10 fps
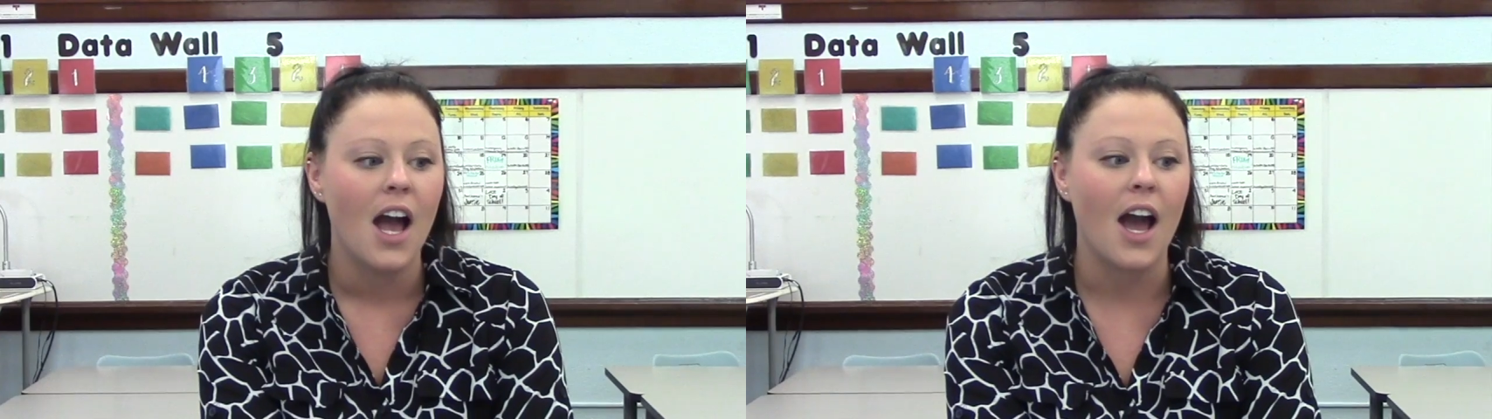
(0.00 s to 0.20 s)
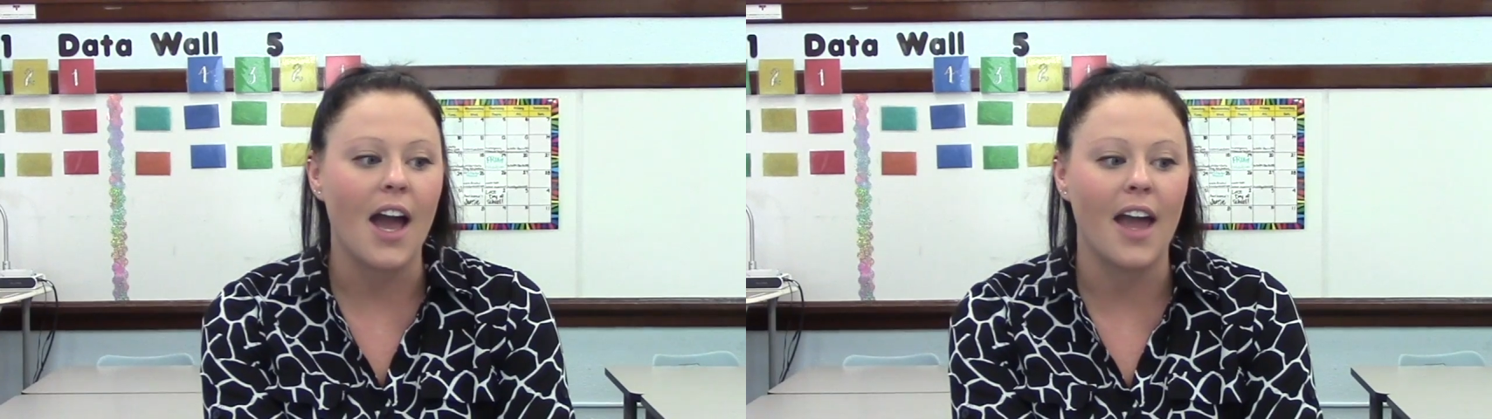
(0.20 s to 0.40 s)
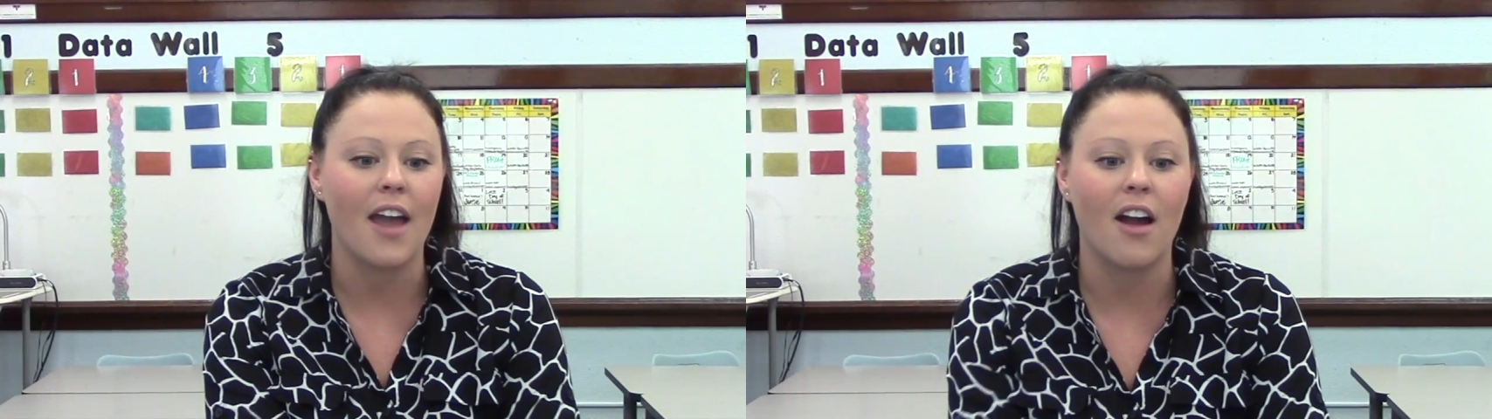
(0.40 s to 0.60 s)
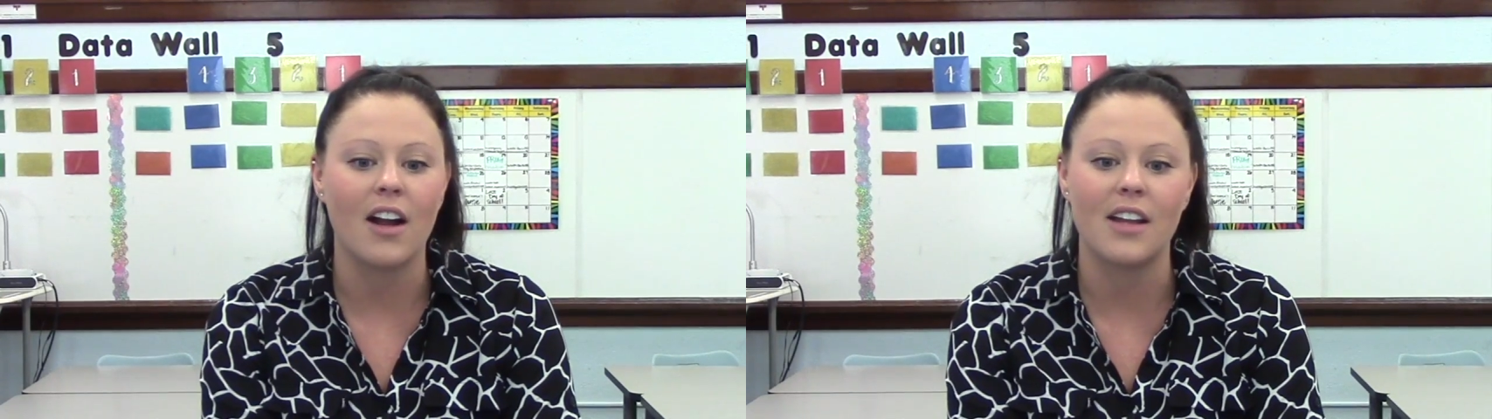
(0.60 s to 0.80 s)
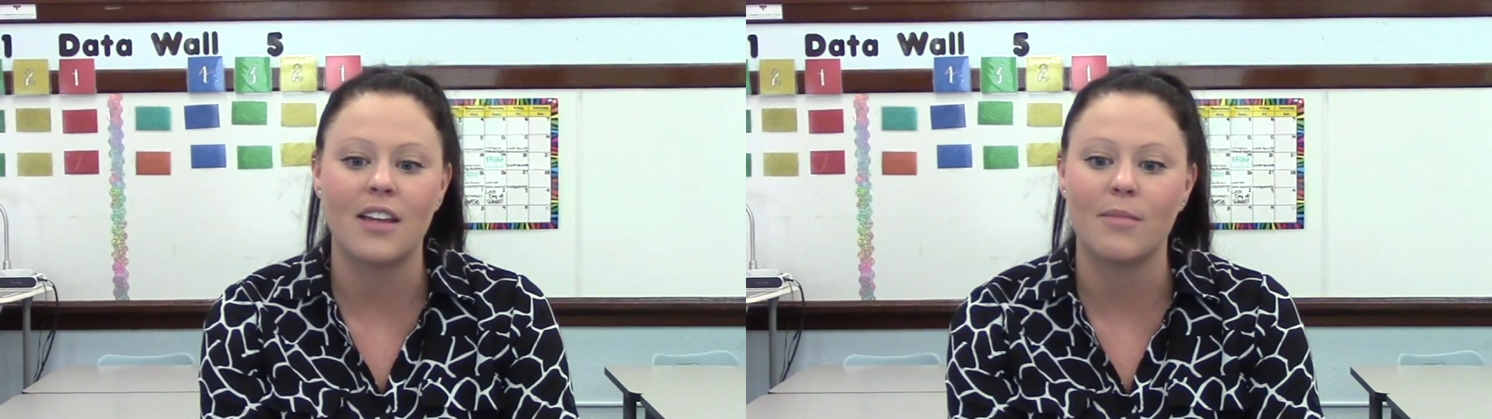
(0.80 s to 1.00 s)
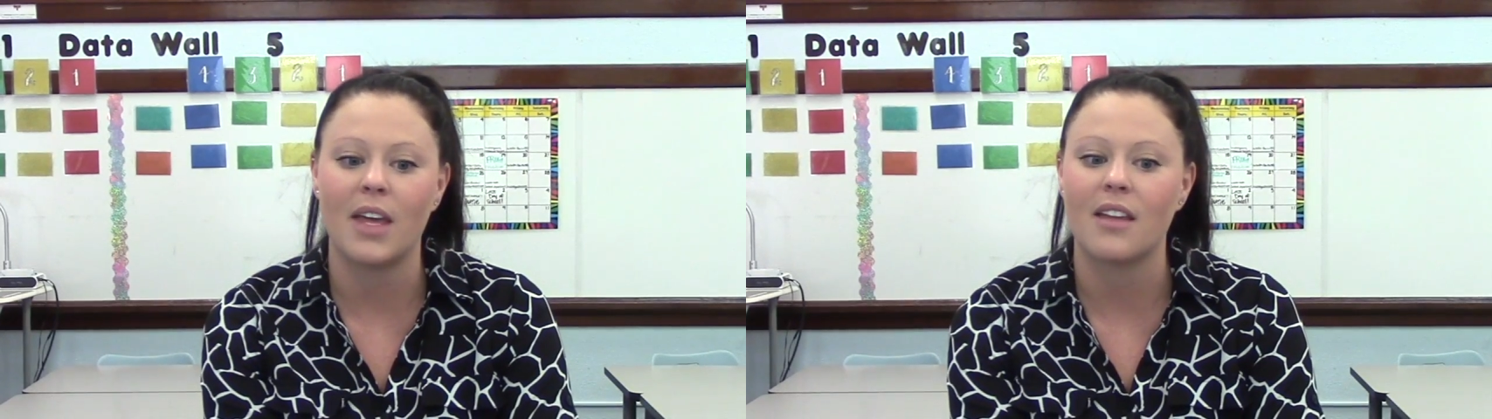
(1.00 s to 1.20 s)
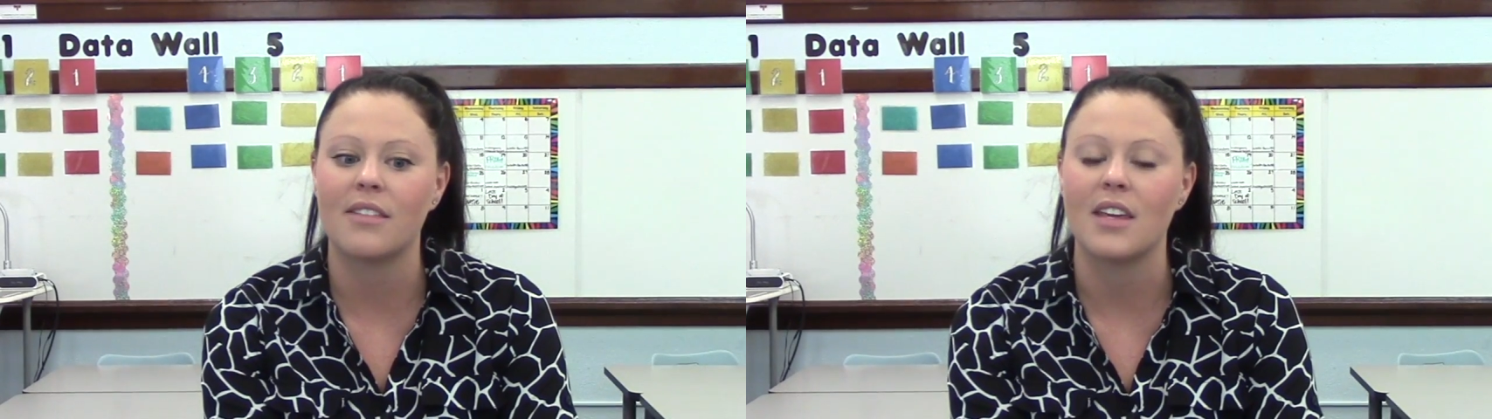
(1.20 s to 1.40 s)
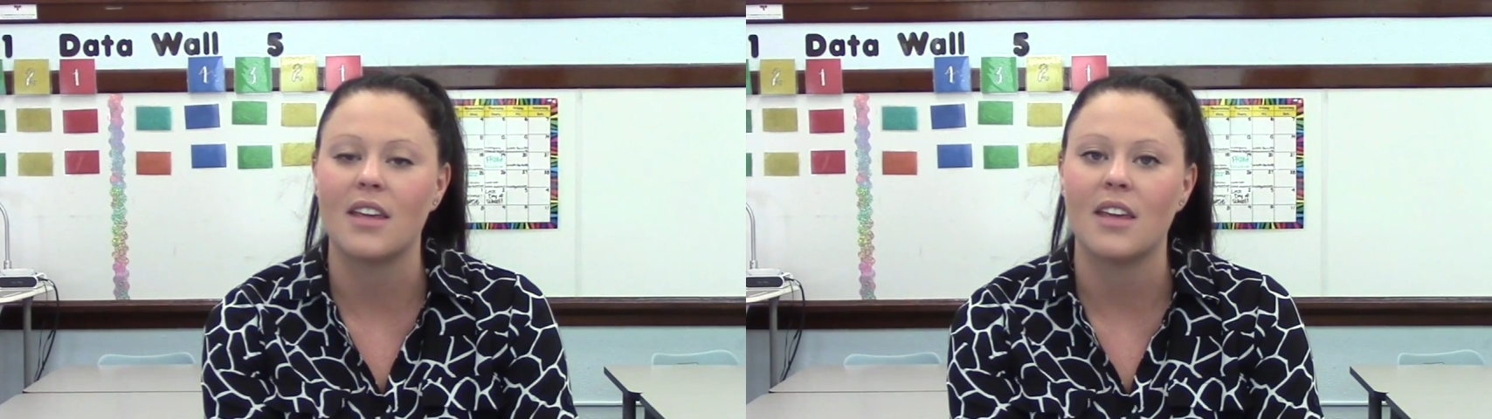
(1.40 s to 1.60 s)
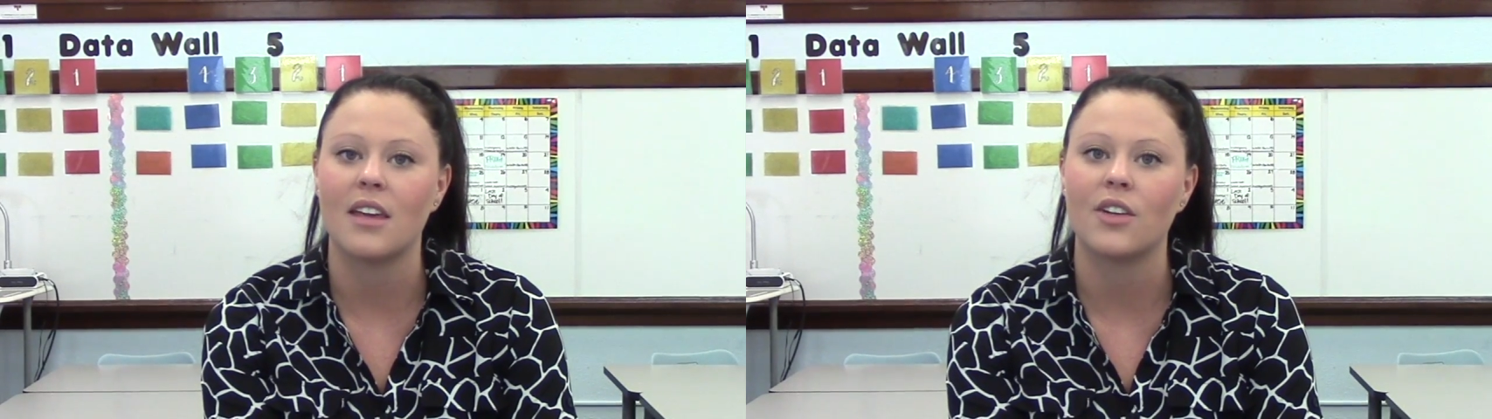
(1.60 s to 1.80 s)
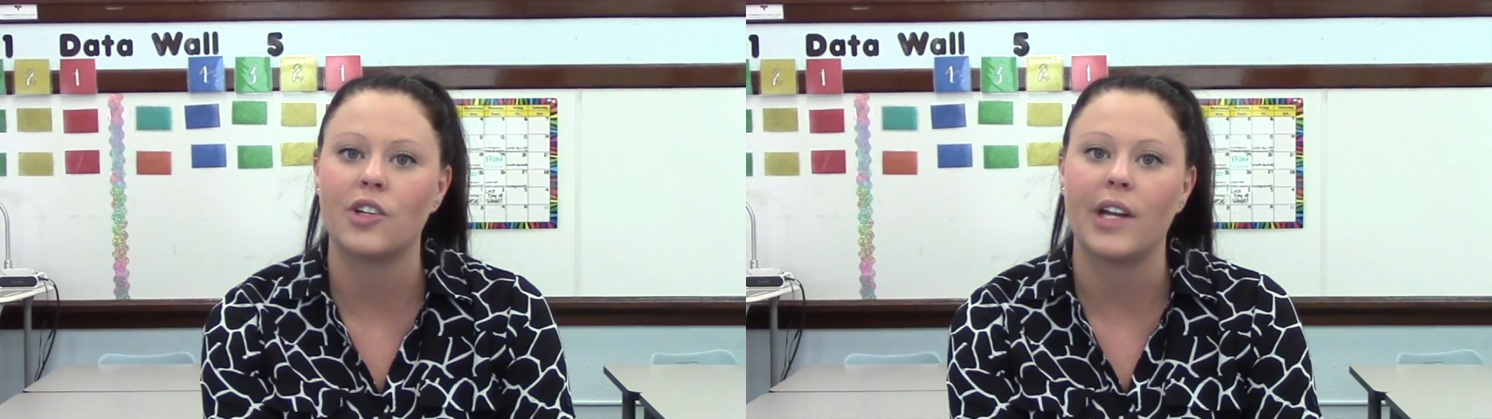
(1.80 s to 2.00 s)
I already am like thinking
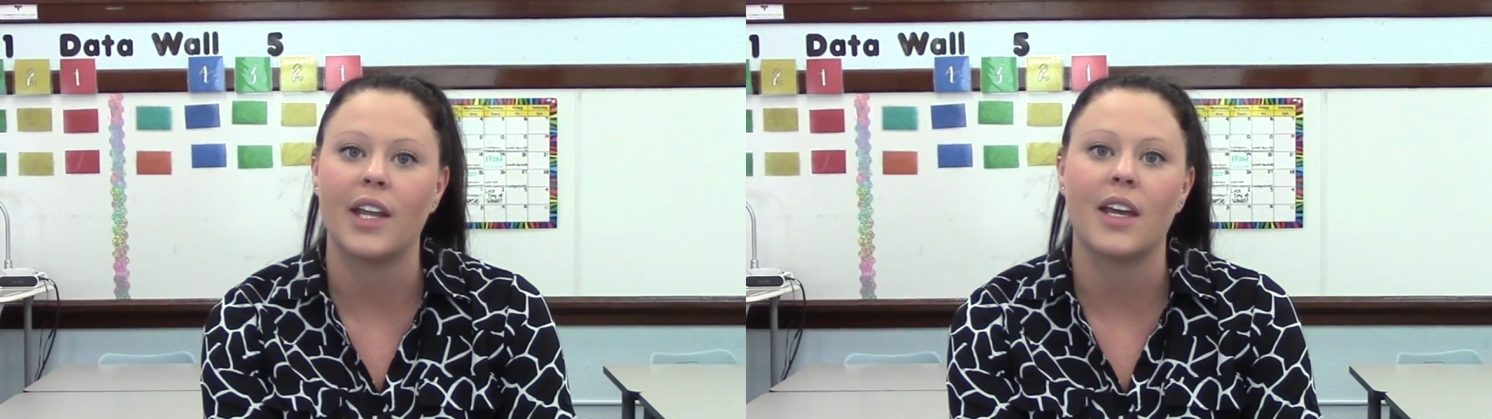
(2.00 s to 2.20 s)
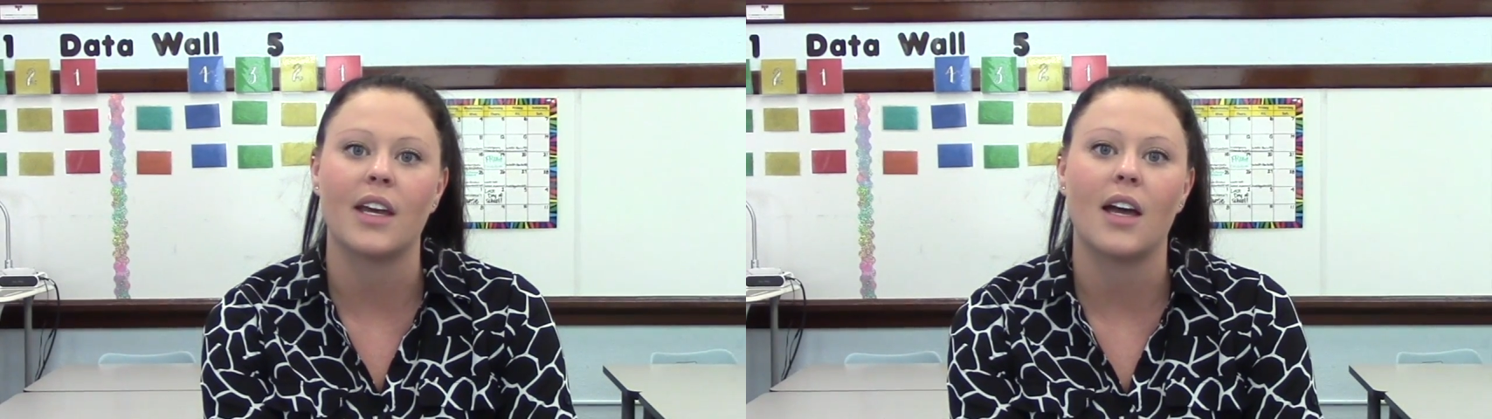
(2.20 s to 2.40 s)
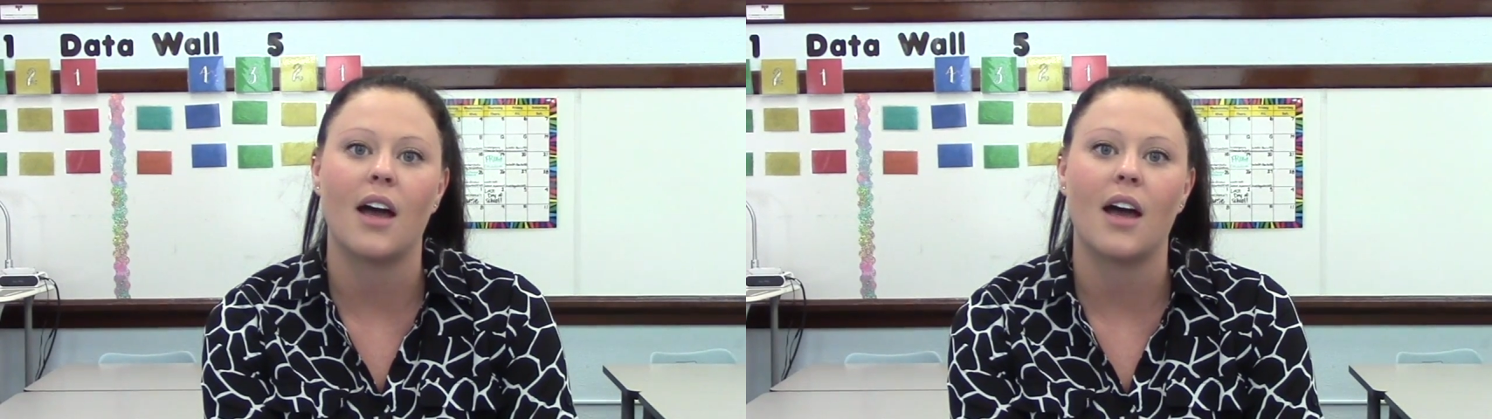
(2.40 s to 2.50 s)
and creating